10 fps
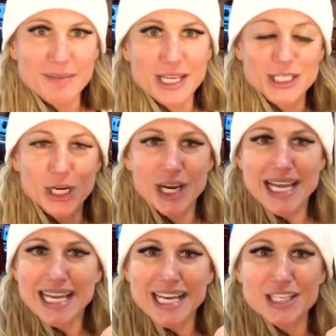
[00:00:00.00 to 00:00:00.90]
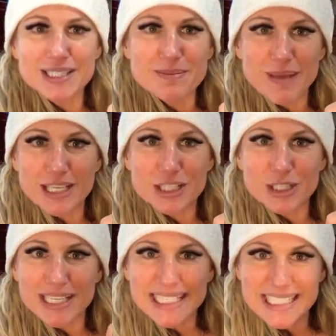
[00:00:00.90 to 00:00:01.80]
buster. Here's some matcha
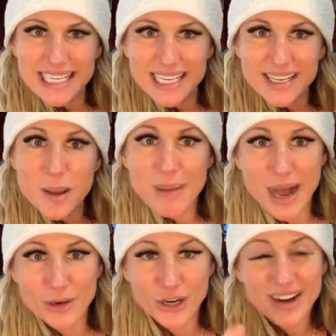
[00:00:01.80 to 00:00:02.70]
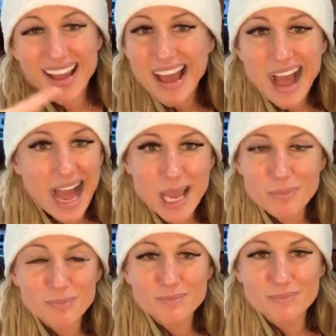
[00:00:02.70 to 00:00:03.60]
green tea powder.
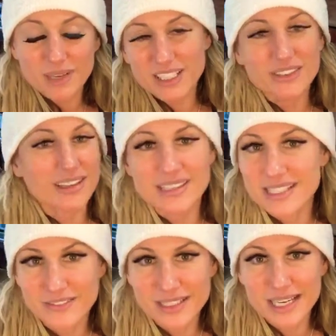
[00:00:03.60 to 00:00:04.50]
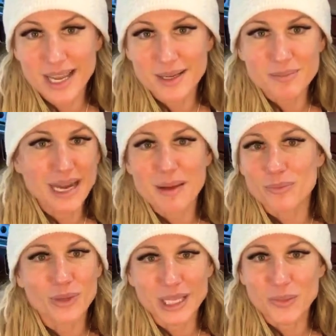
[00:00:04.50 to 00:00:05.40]
I drink this every day, but
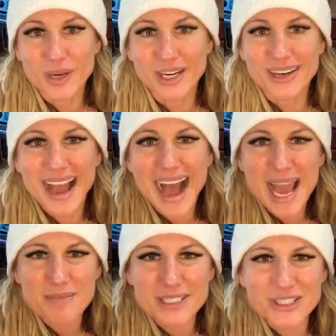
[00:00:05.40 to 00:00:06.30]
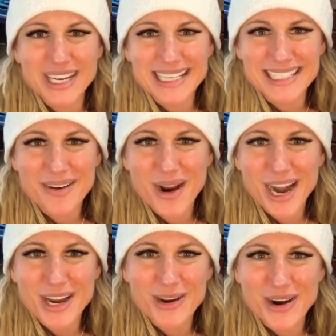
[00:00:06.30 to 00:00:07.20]
I'm really weird. Hi, Patrice, how are
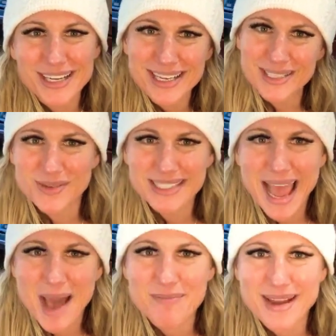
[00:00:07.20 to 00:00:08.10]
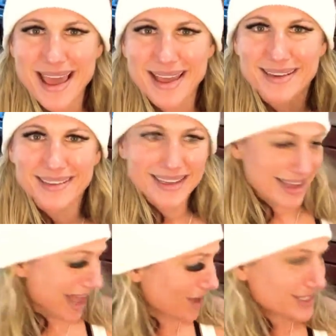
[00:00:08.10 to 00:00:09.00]
you, gorgeous? What's happening?
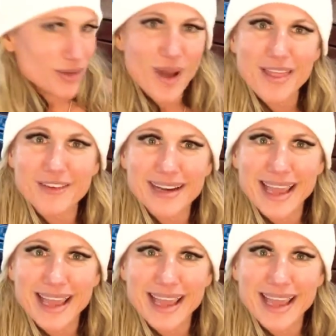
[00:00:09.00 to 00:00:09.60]
How's the weather in